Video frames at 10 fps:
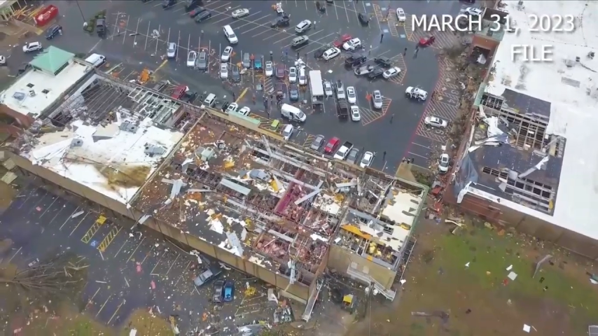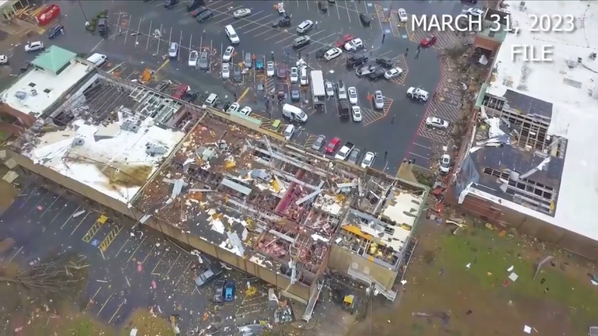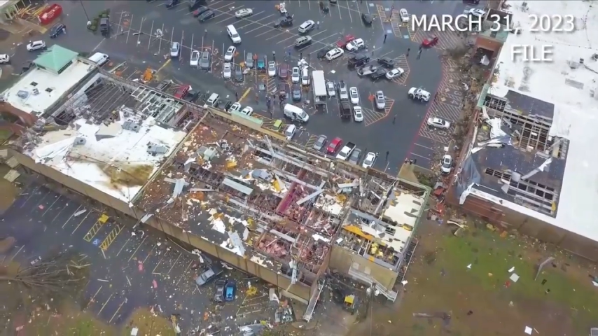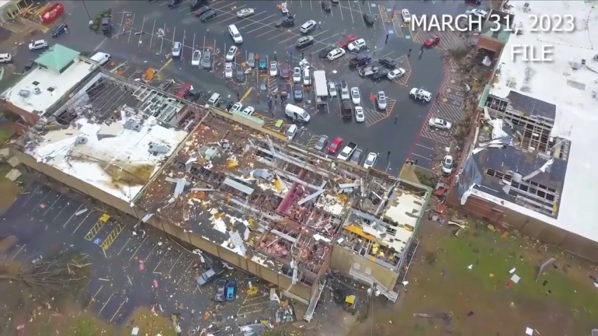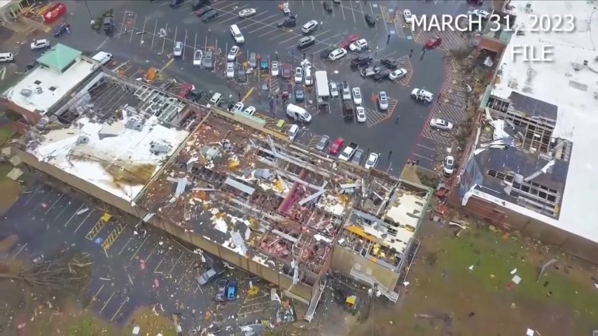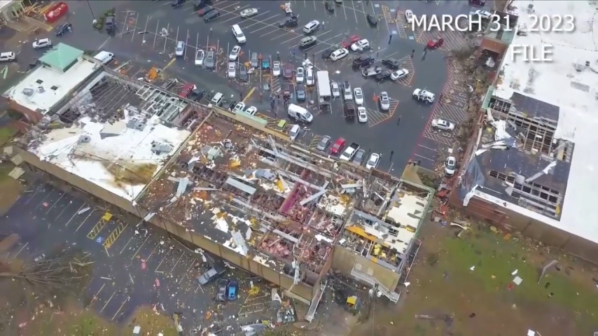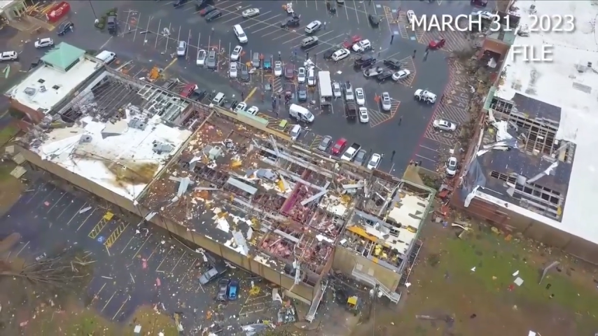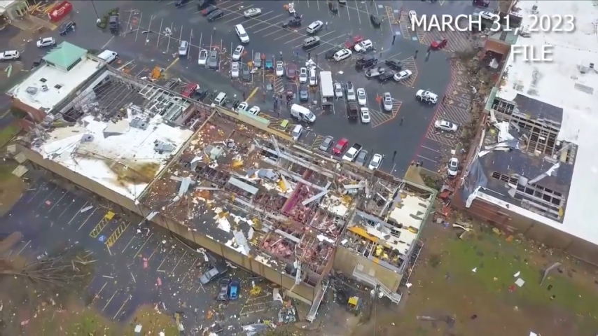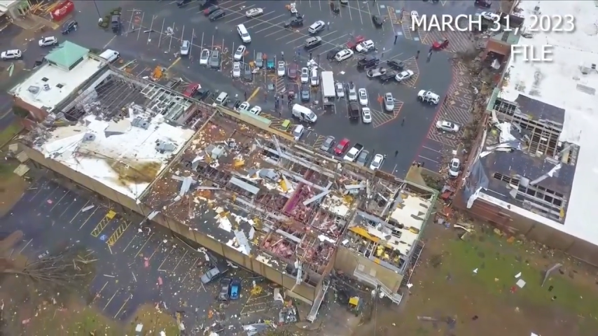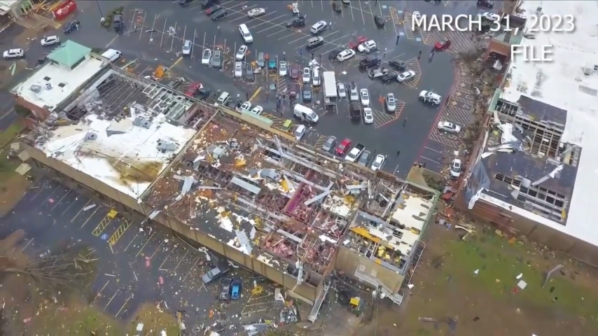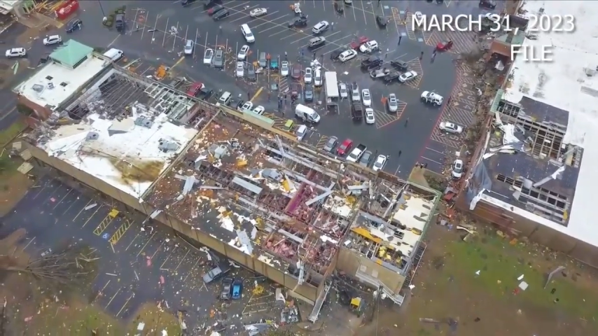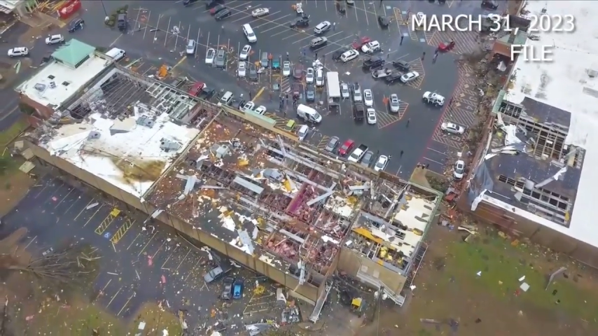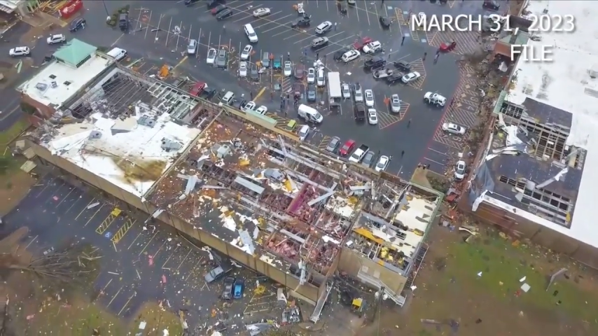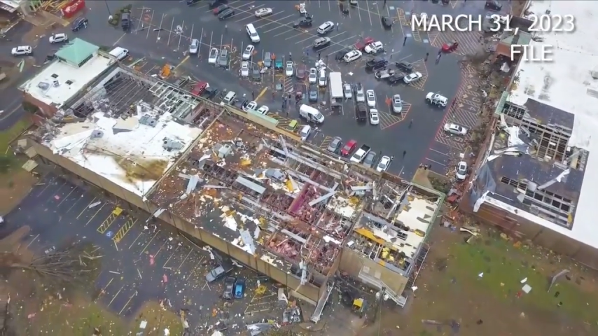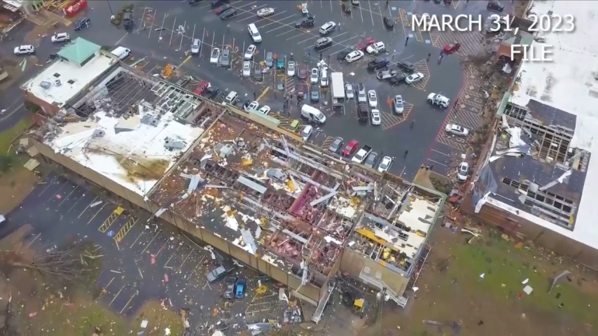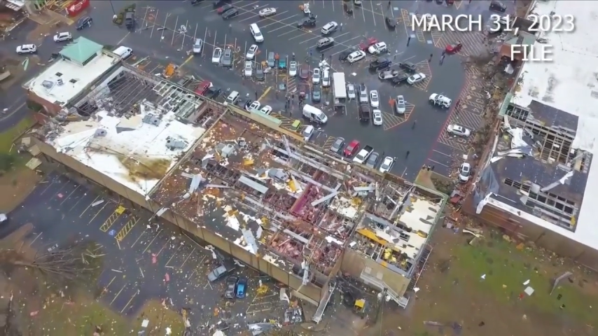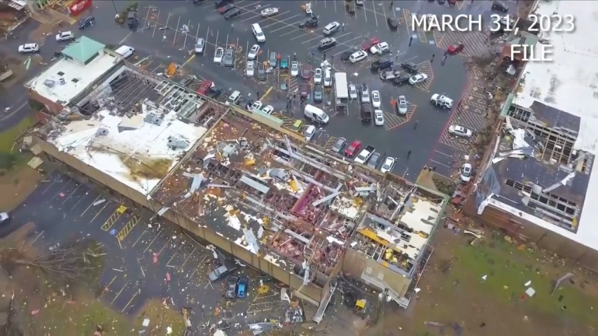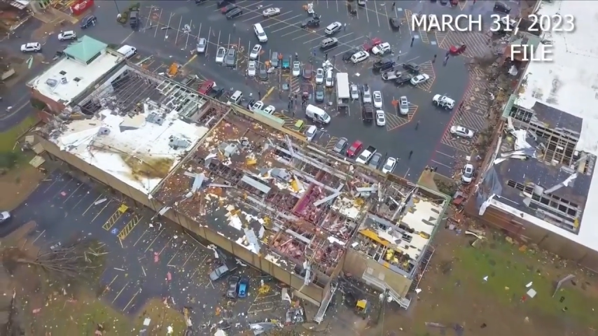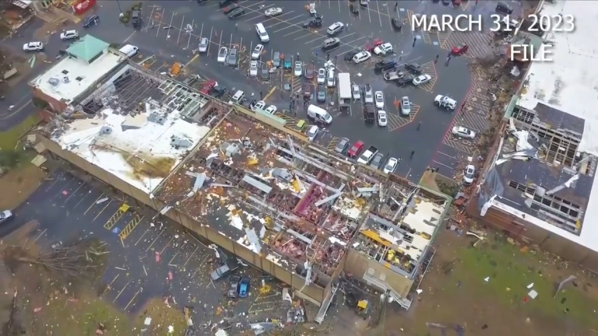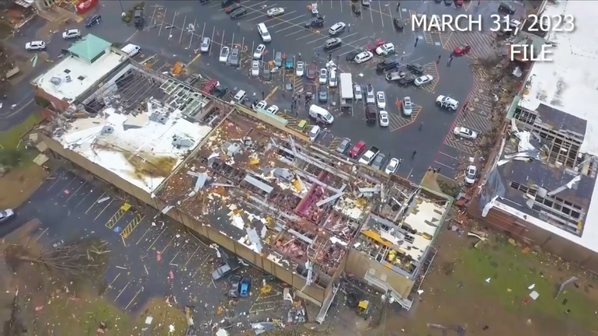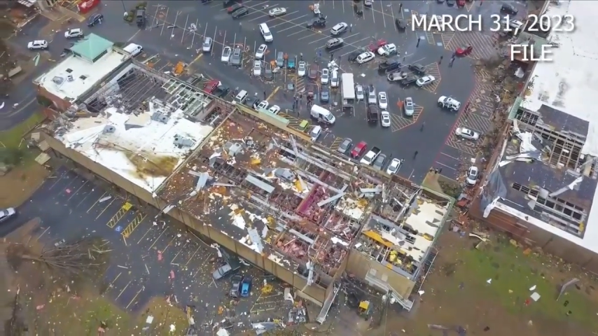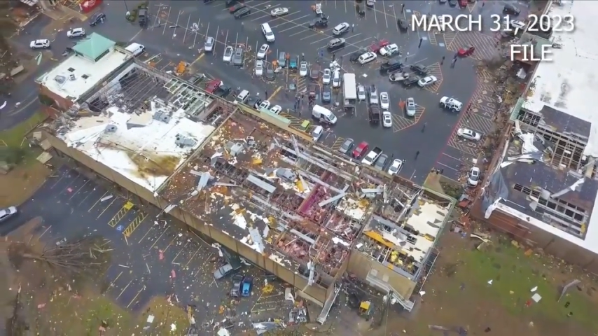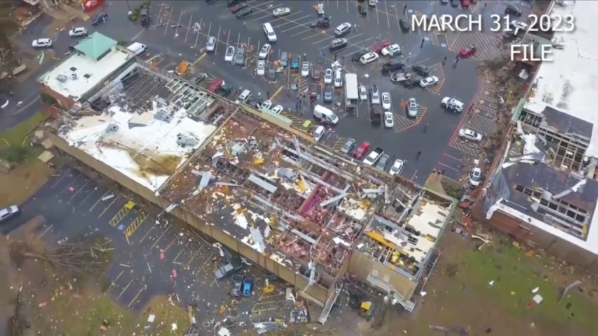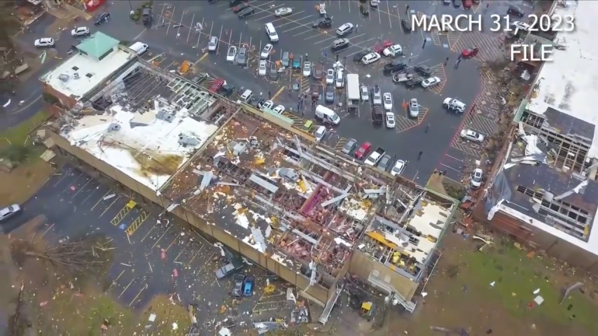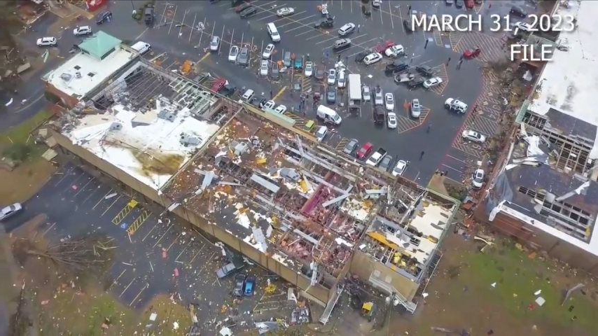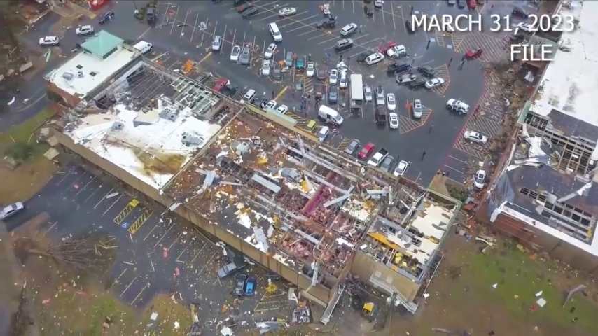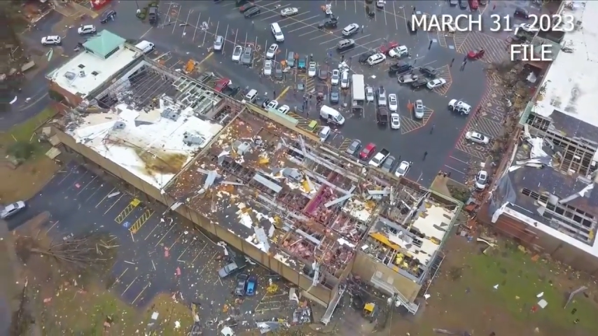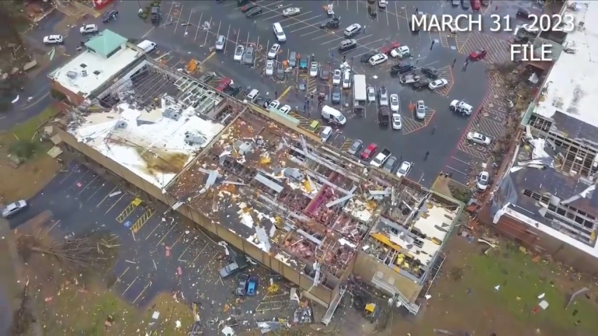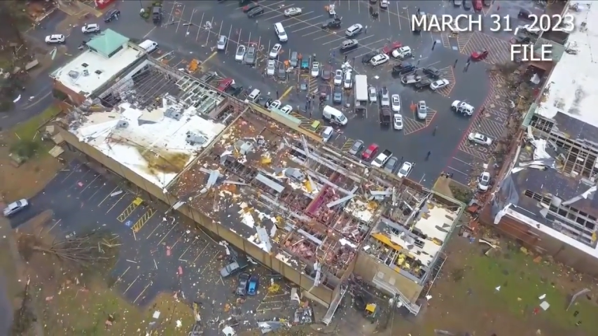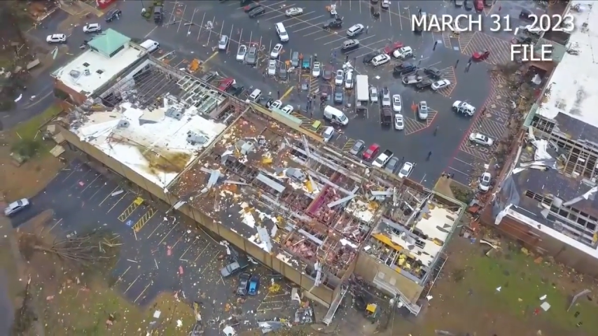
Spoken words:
No face is visible, so there are no lips to read.